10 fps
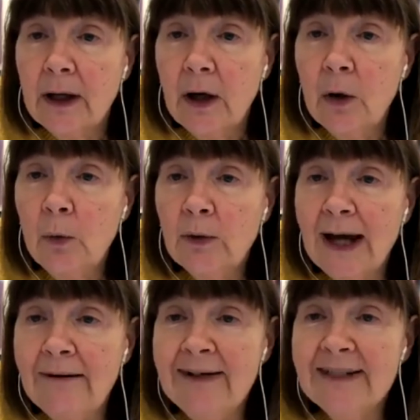Oh,
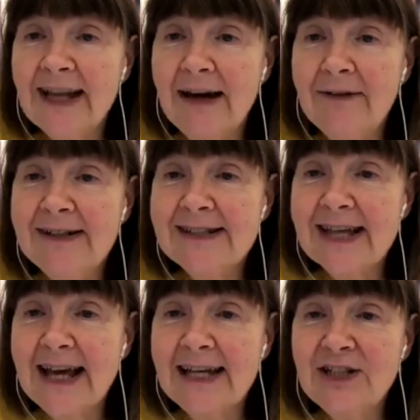Karen's
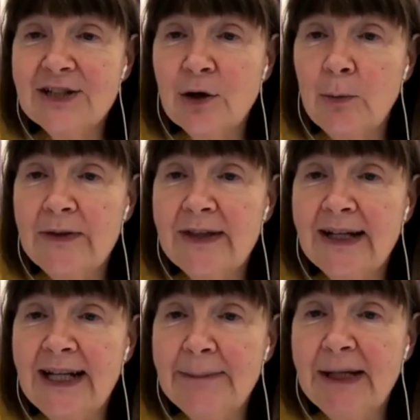saying she's gone with the
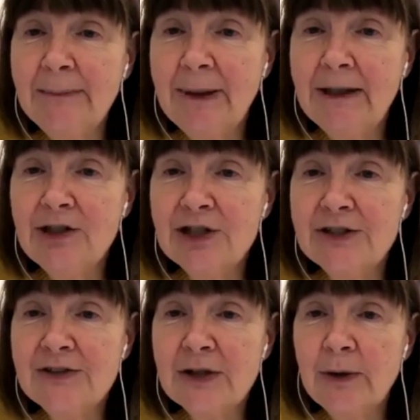gleaming
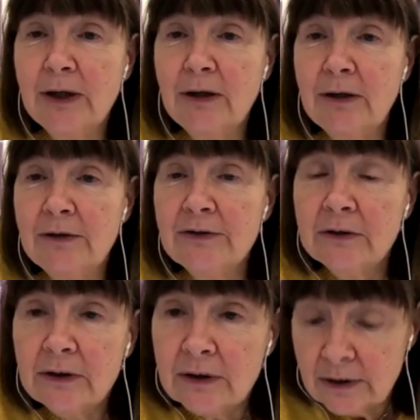punches. So a card
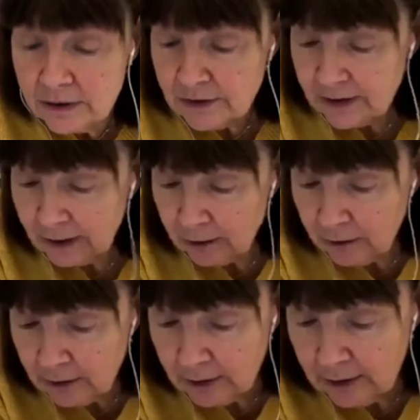
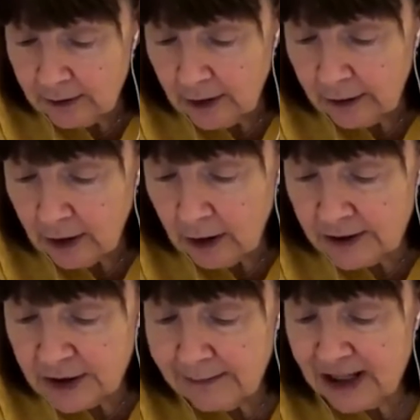to
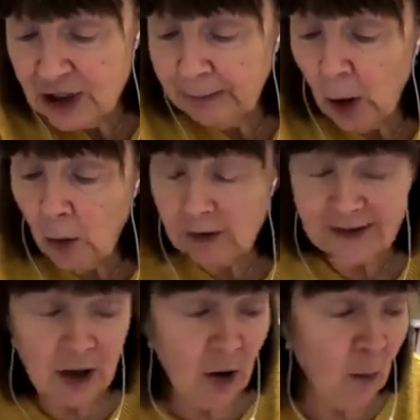match the box.
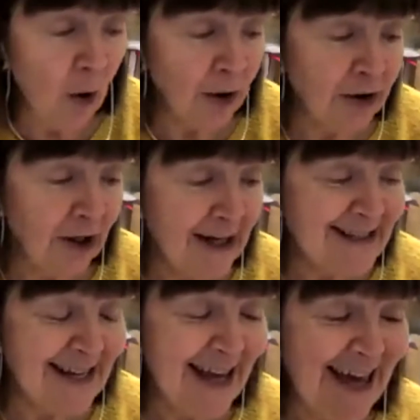Oh, what a good
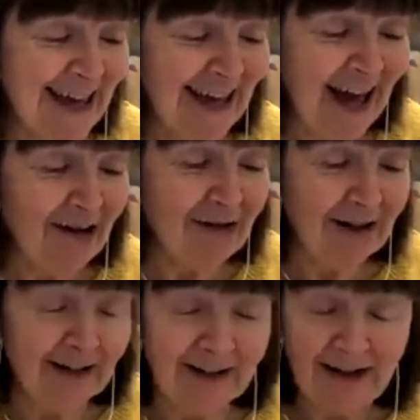idea,
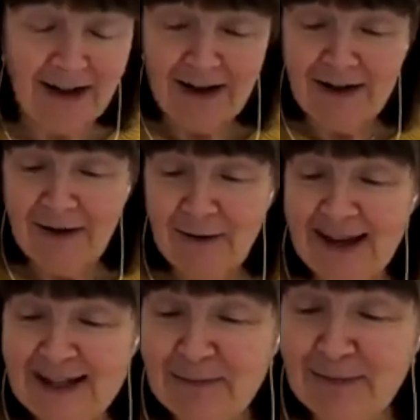Karen. Oh,
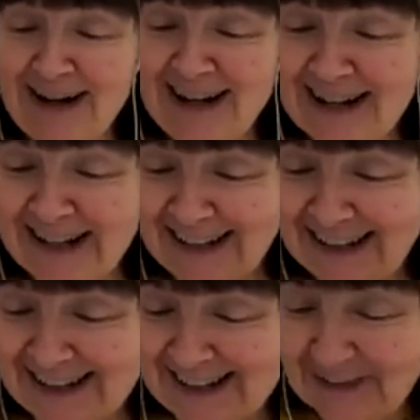that's
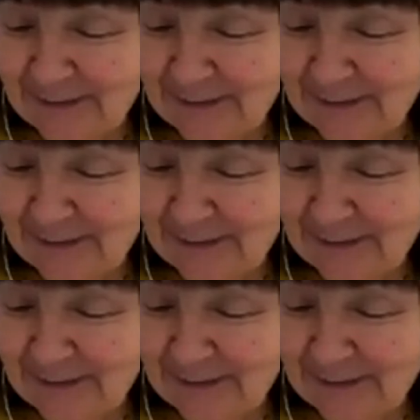brilliant.